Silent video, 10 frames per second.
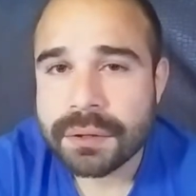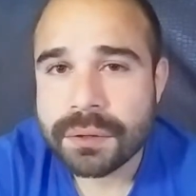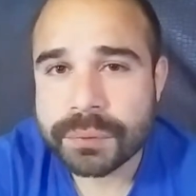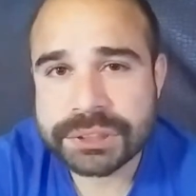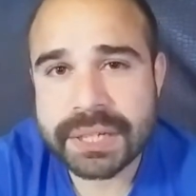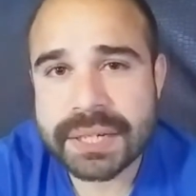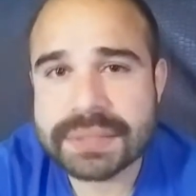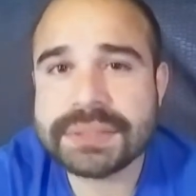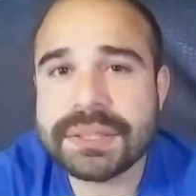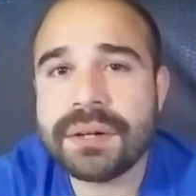What you
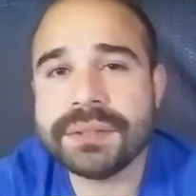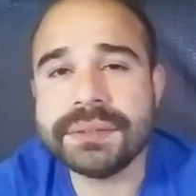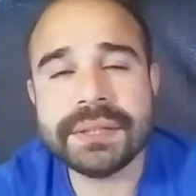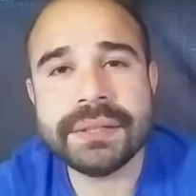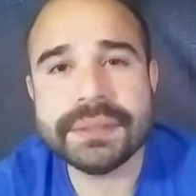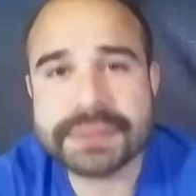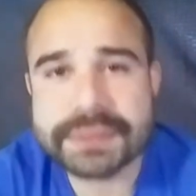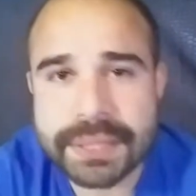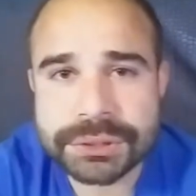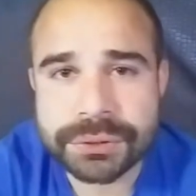guys saw in the
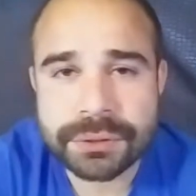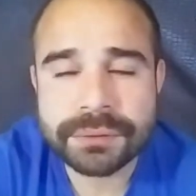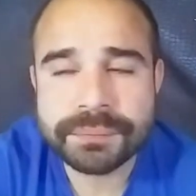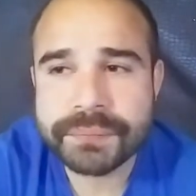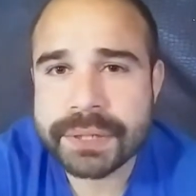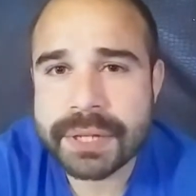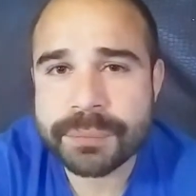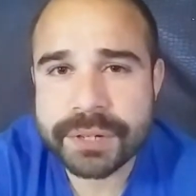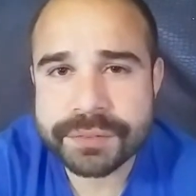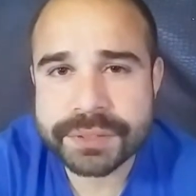schedule in that
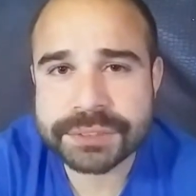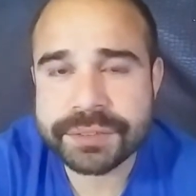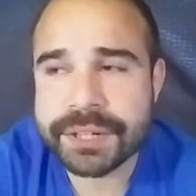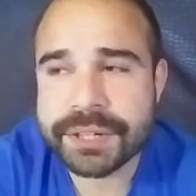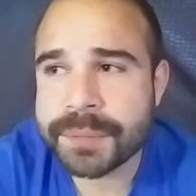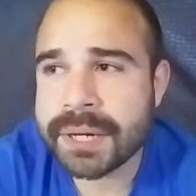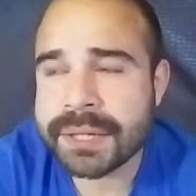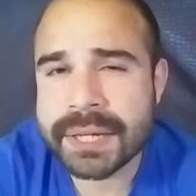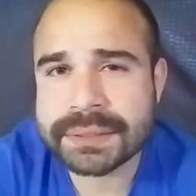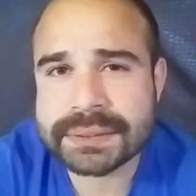previous video of
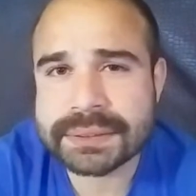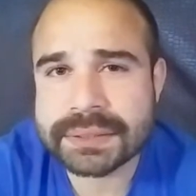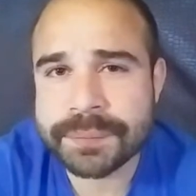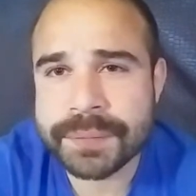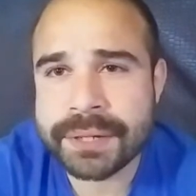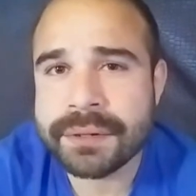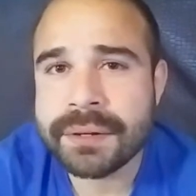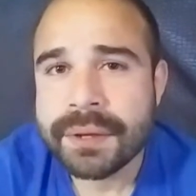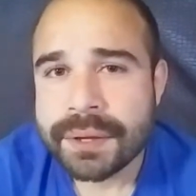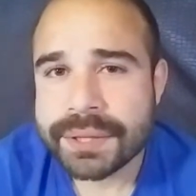mine, that's, I mean,
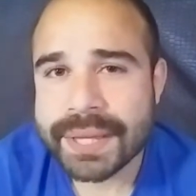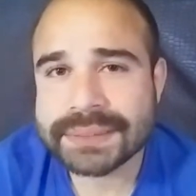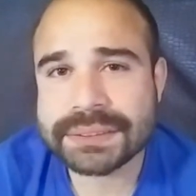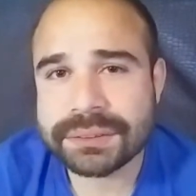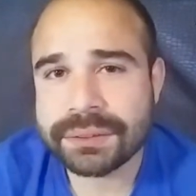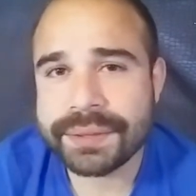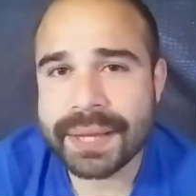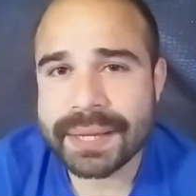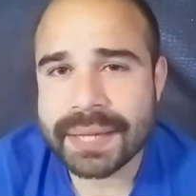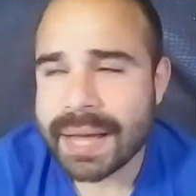that's,
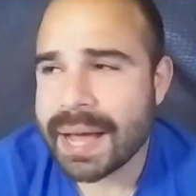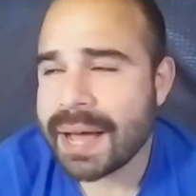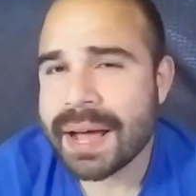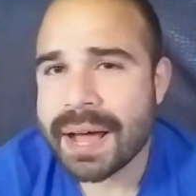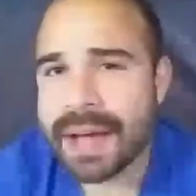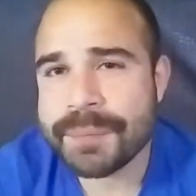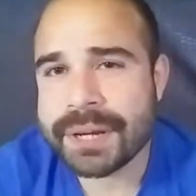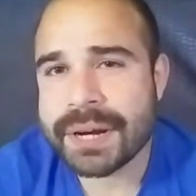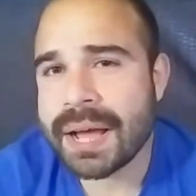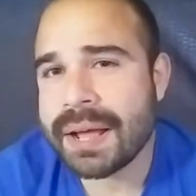that, I, I
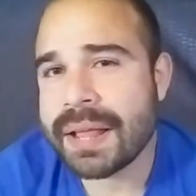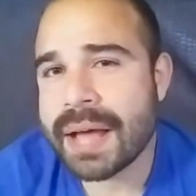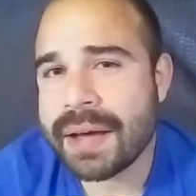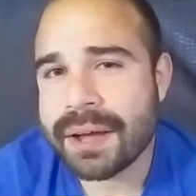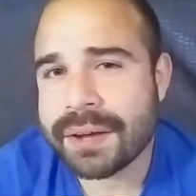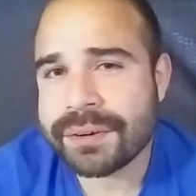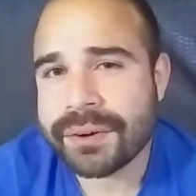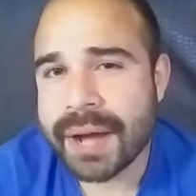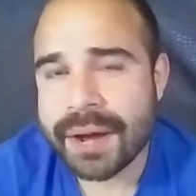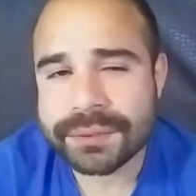mean, I, I don't
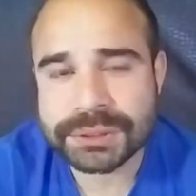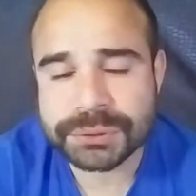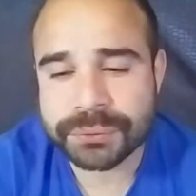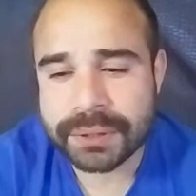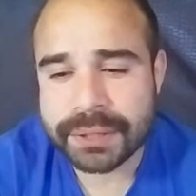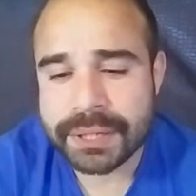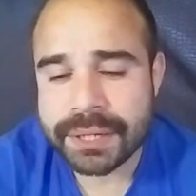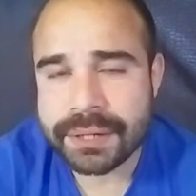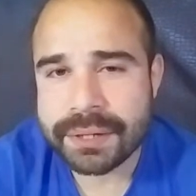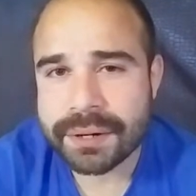know how it's
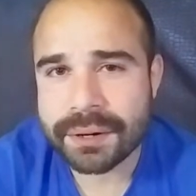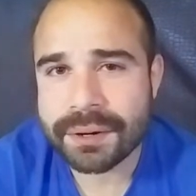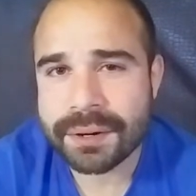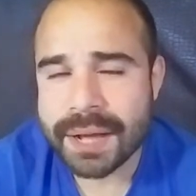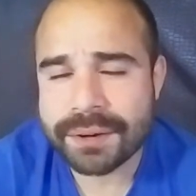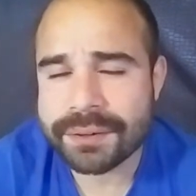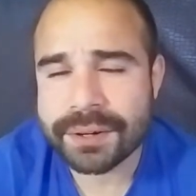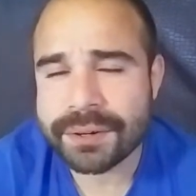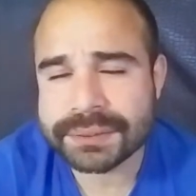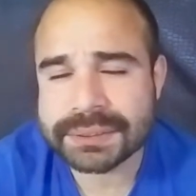really, or I don't
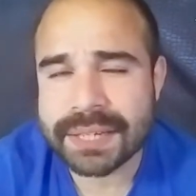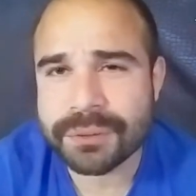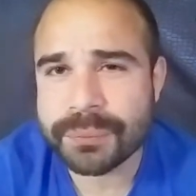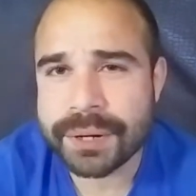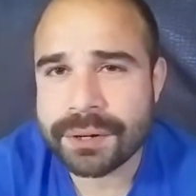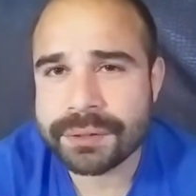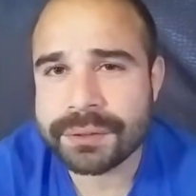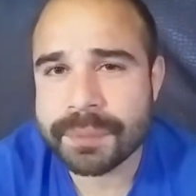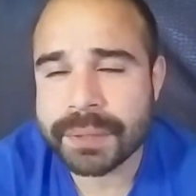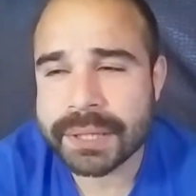know, it's kind of weird,
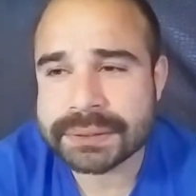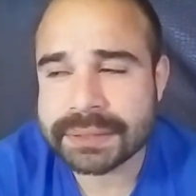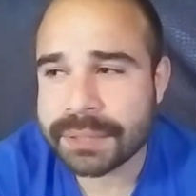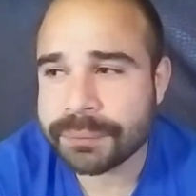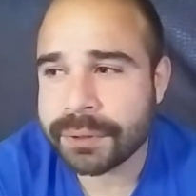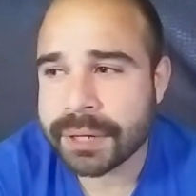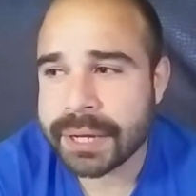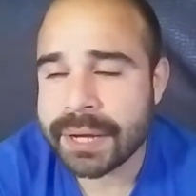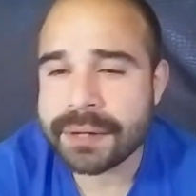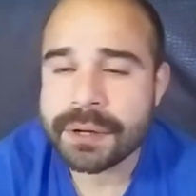the place that I work
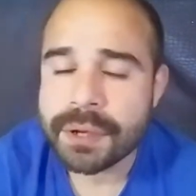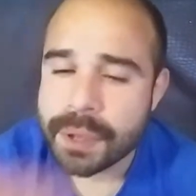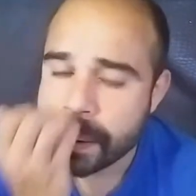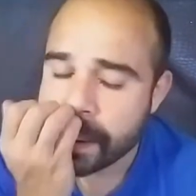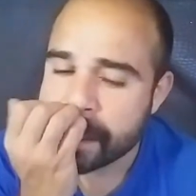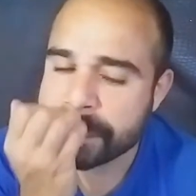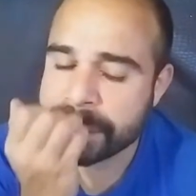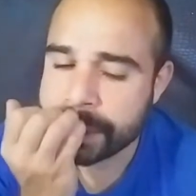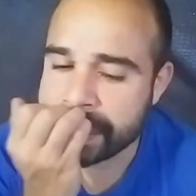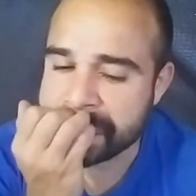at,
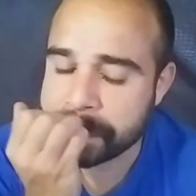but